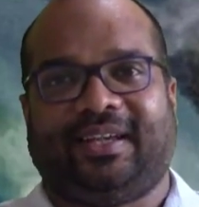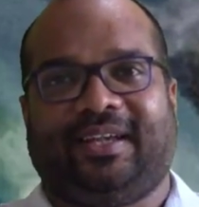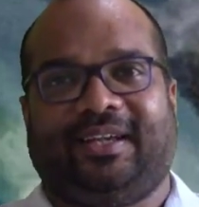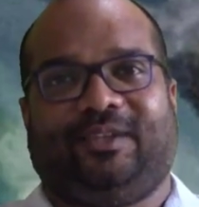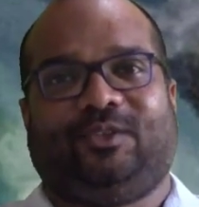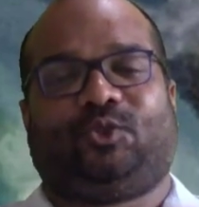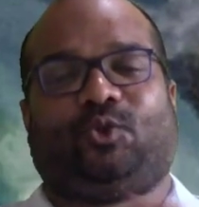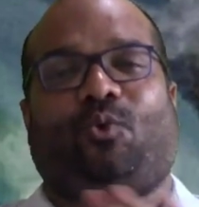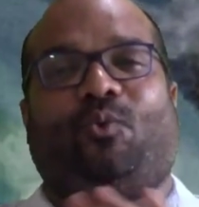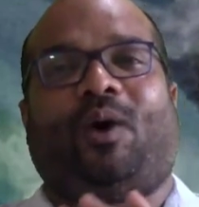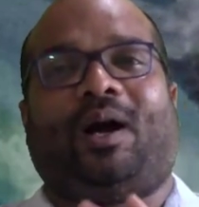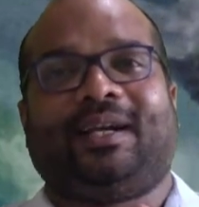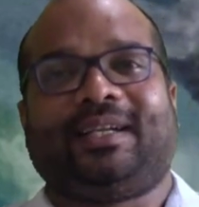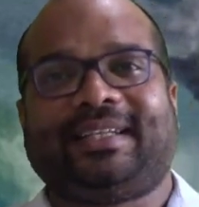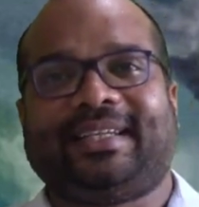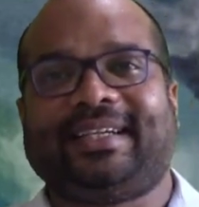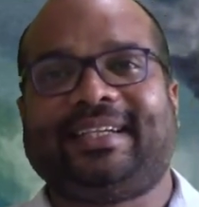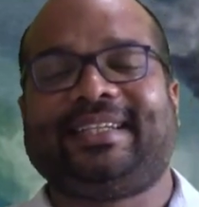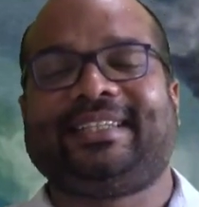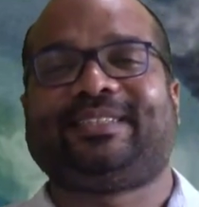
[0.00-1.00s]
So one
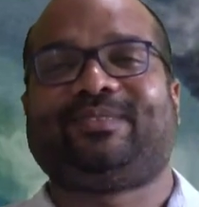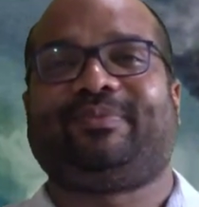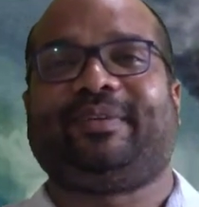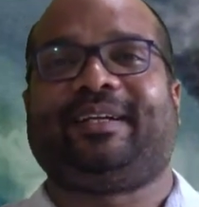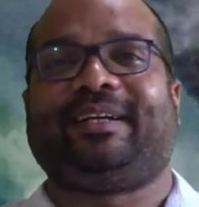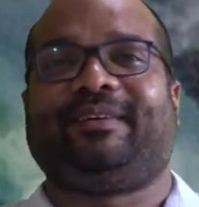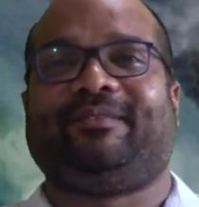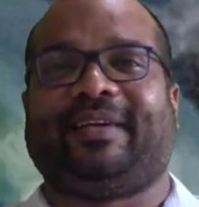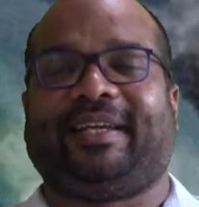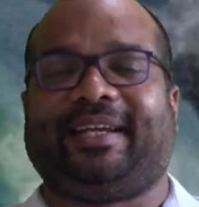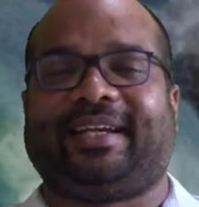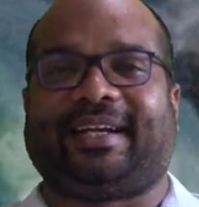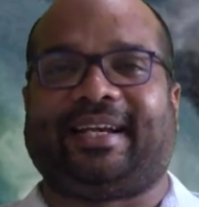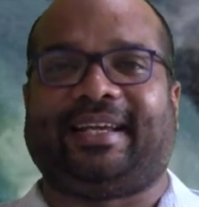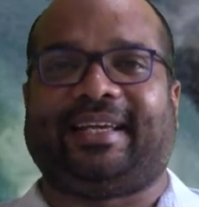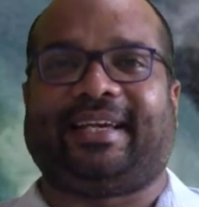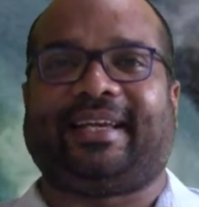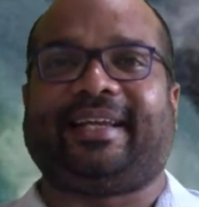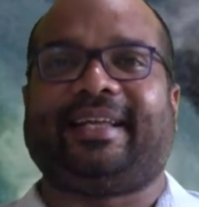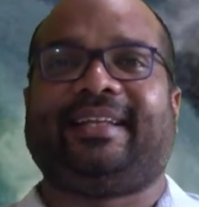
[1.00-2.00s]
thing is very
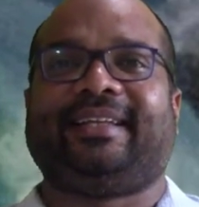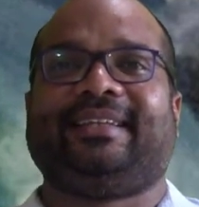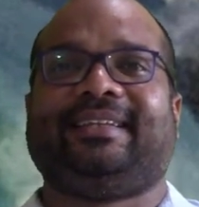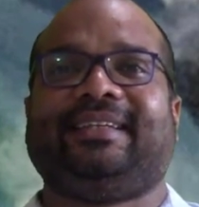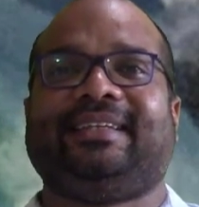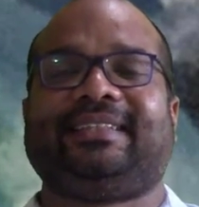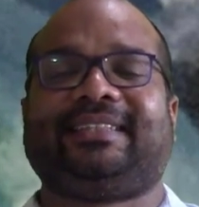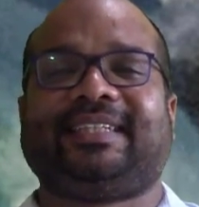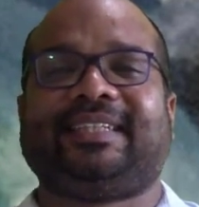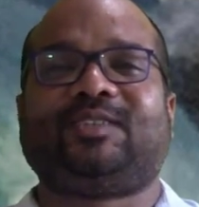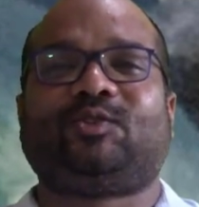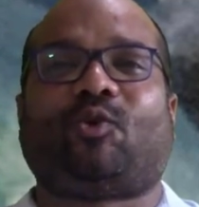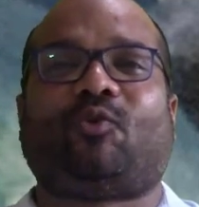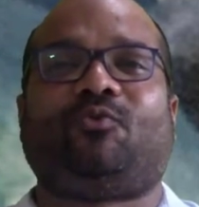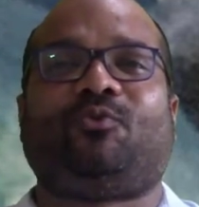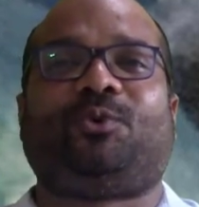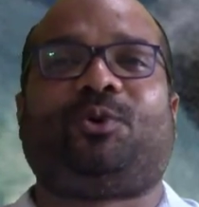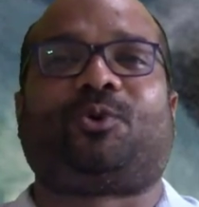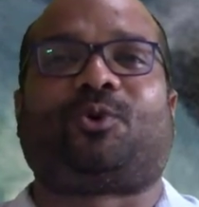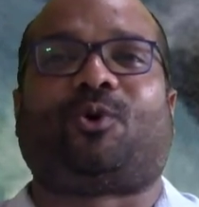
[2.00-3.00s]
clear, this is of
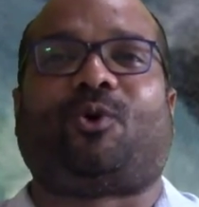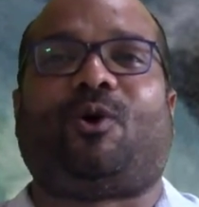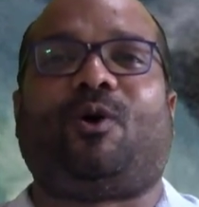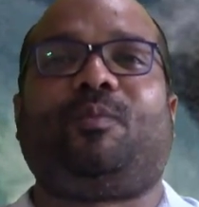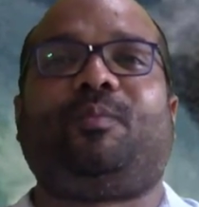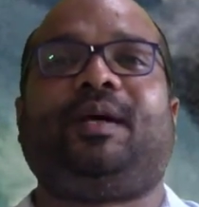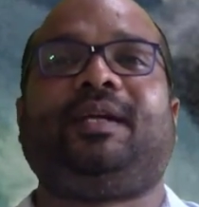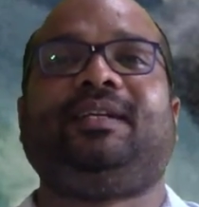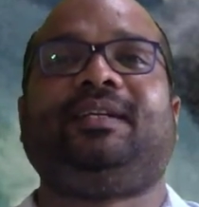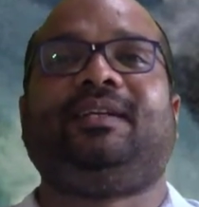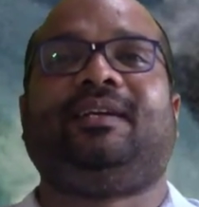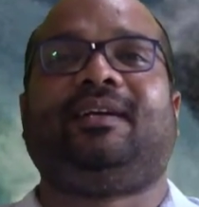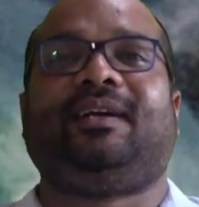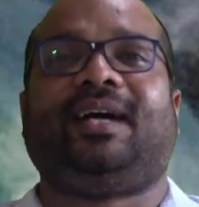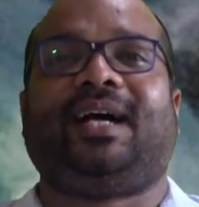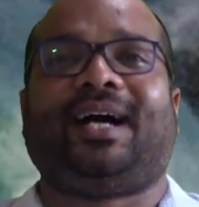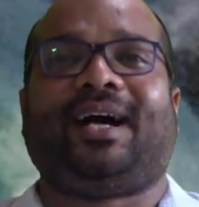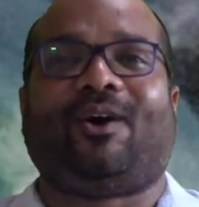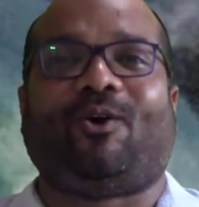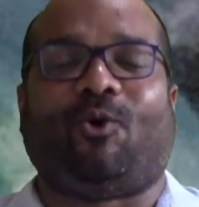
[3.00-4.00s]
Roman
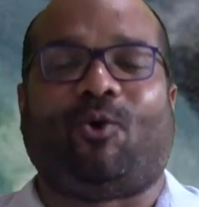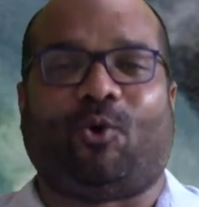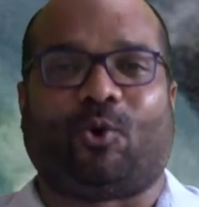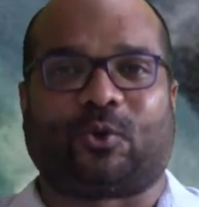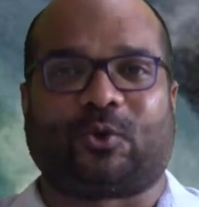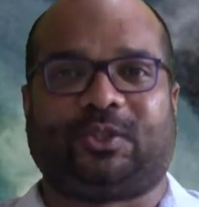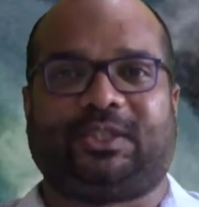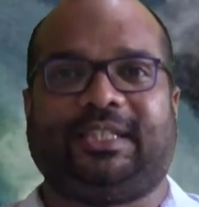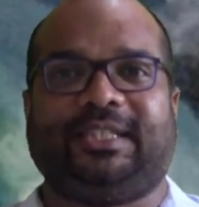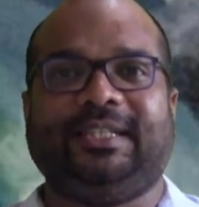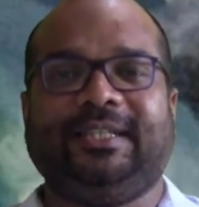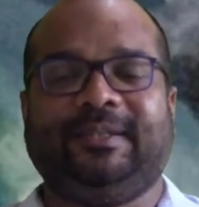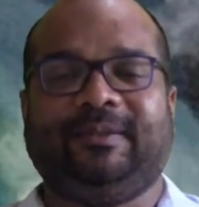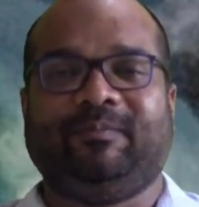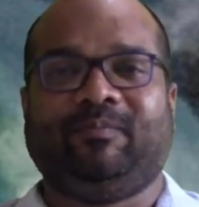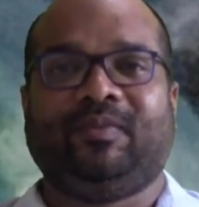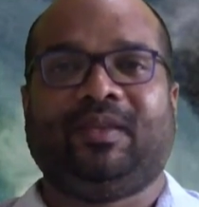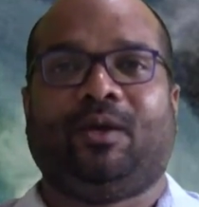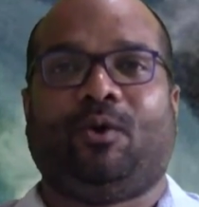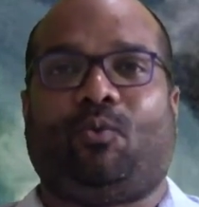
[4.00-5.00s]
origin,
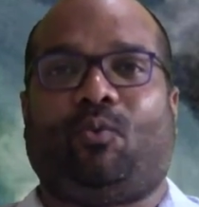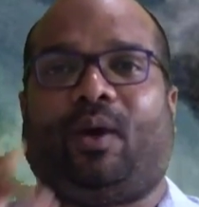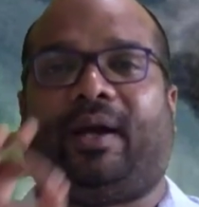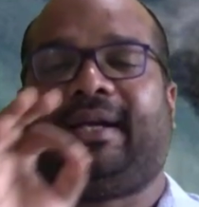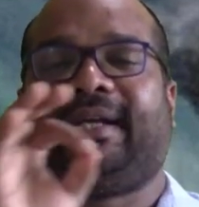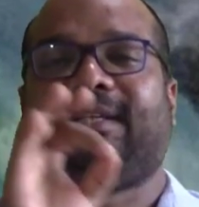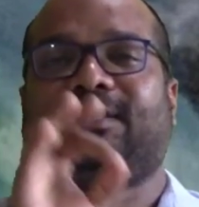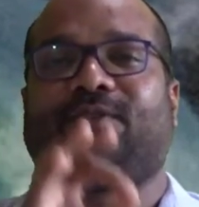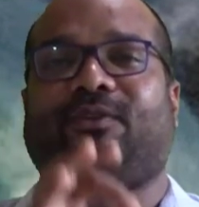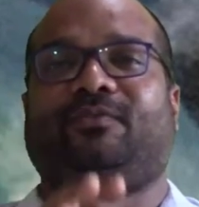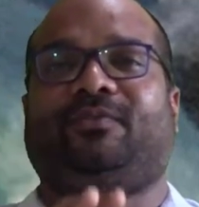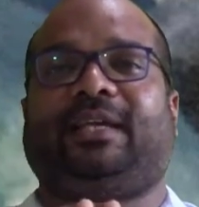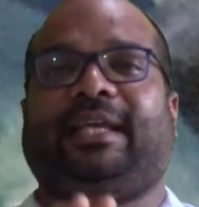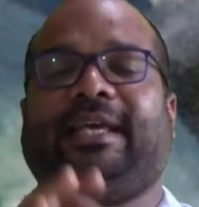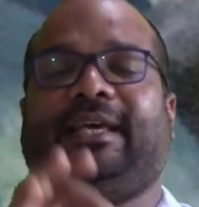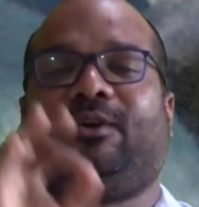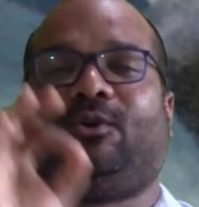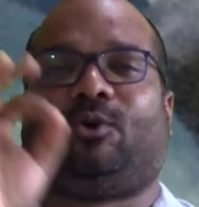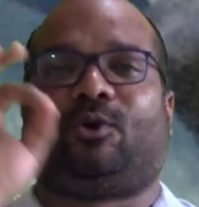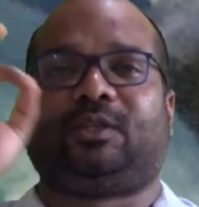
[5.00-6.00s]
one is of
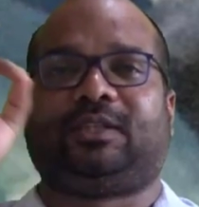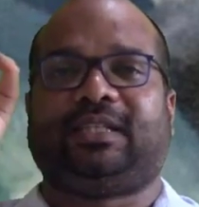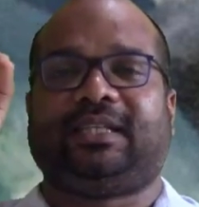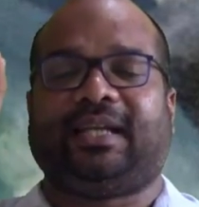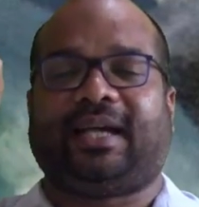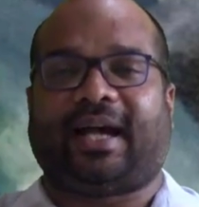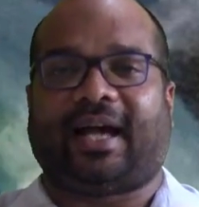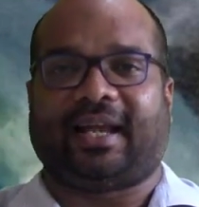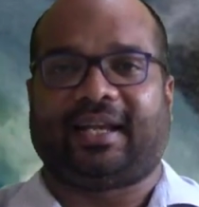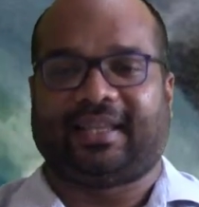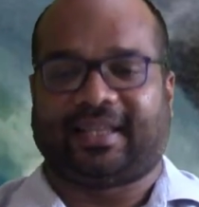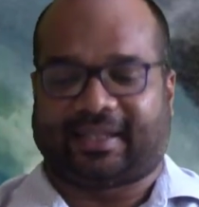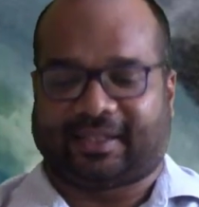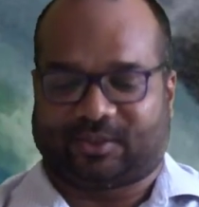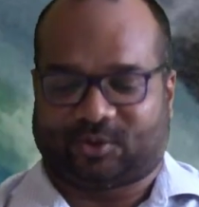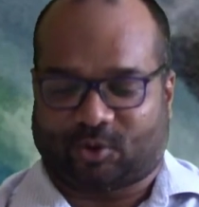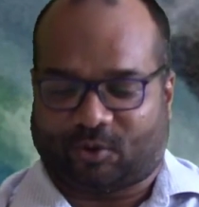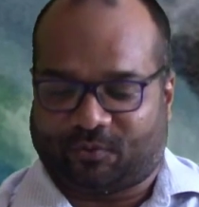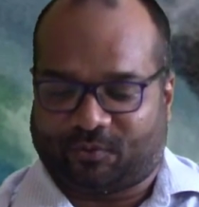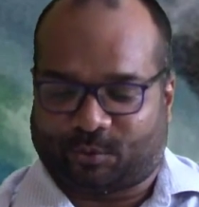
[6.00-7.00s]
Greek origin, another
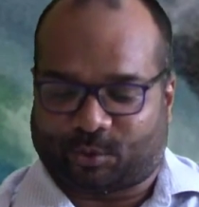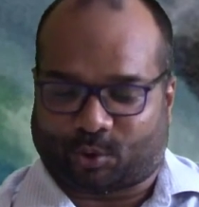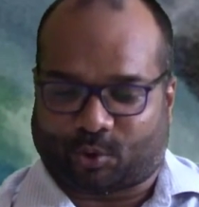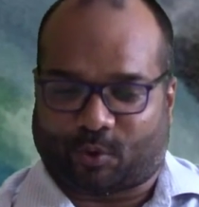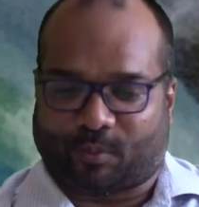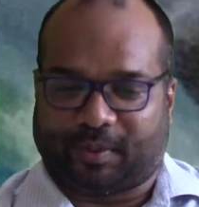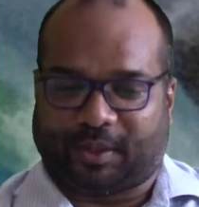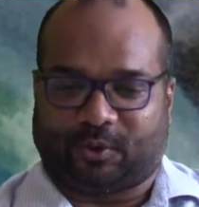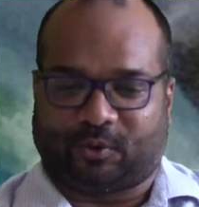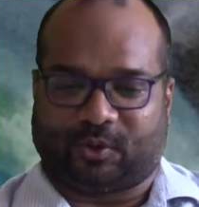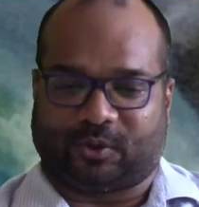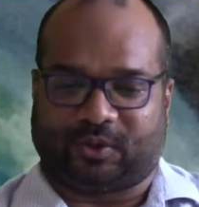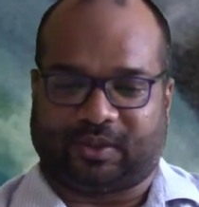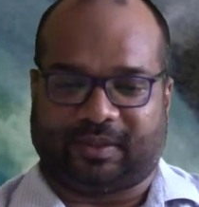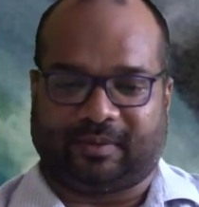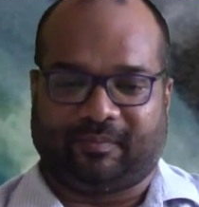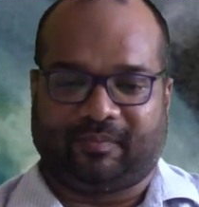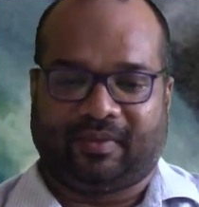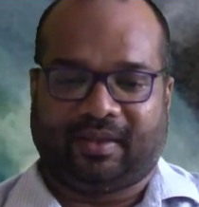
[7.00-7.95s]
is of Roman origin.